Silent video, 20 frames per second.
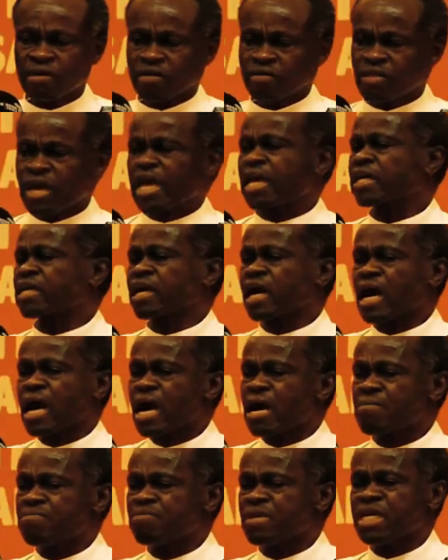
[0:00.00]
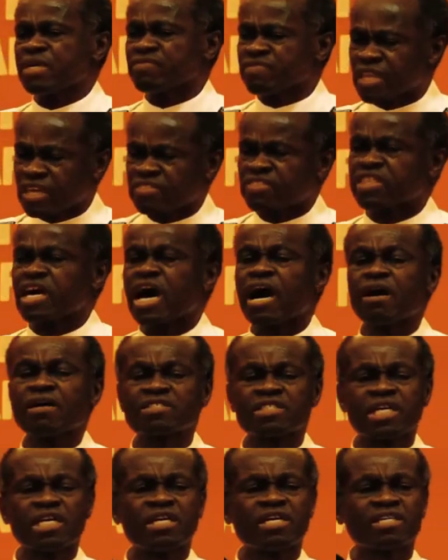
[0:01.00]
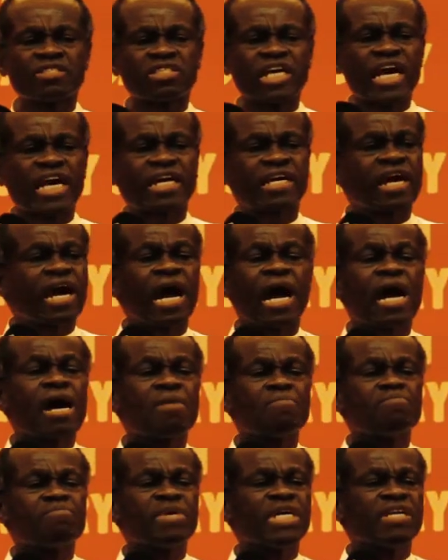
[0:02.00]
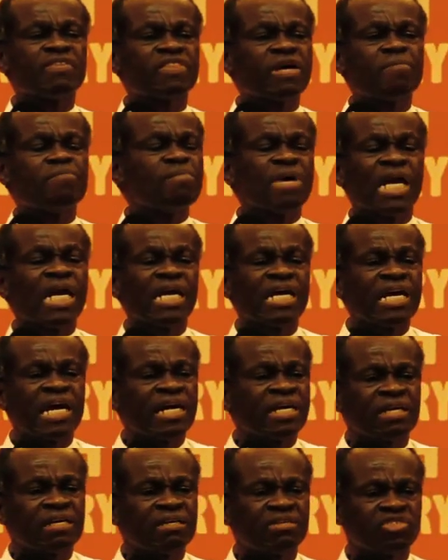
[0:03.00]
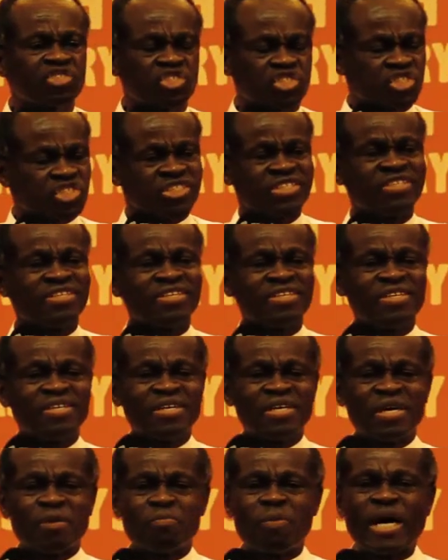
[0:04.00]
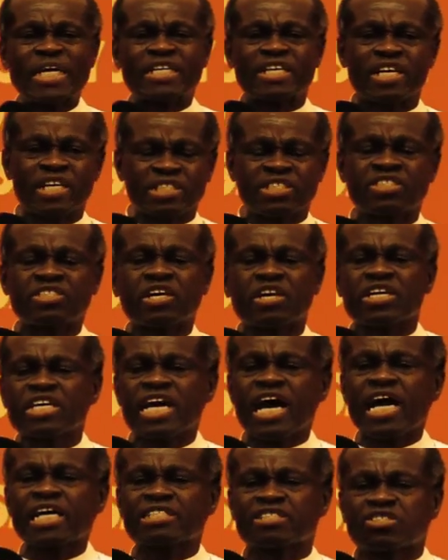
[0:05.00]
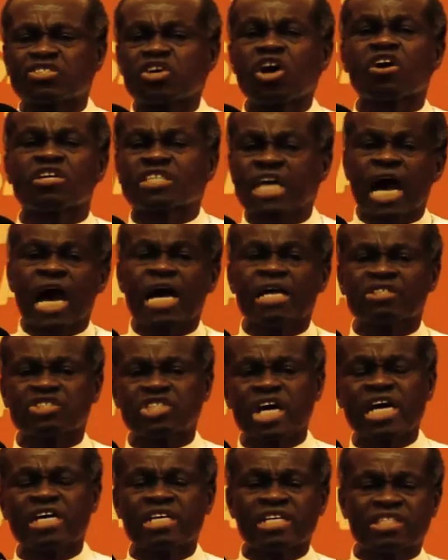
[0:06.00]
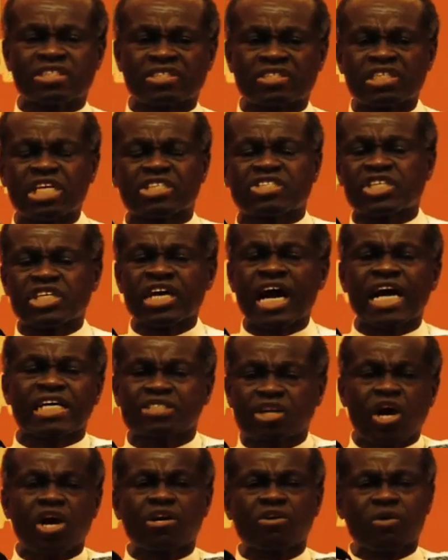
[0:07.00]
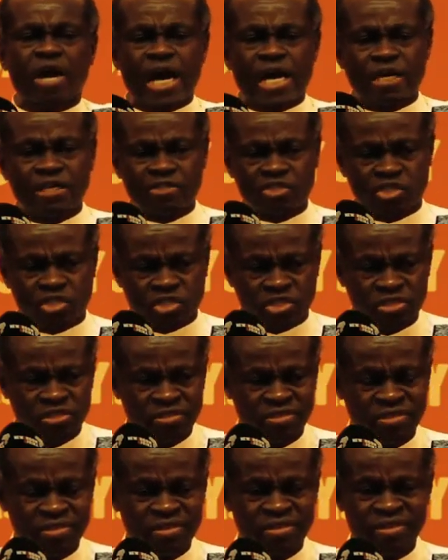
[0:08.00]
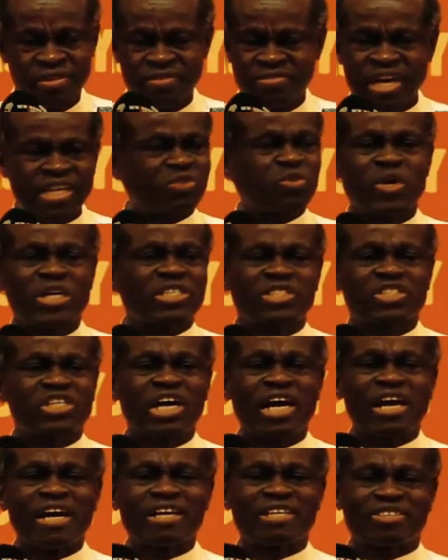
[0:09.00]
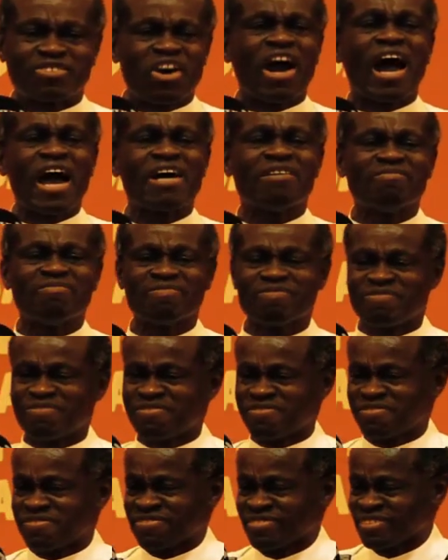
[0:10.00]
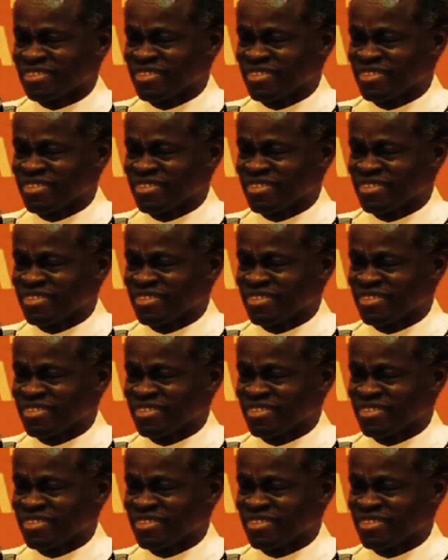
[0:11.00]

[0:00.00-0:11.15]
They come in the thousands, they come in the millions. But history has taught us and is teaching us always that we shall triumph.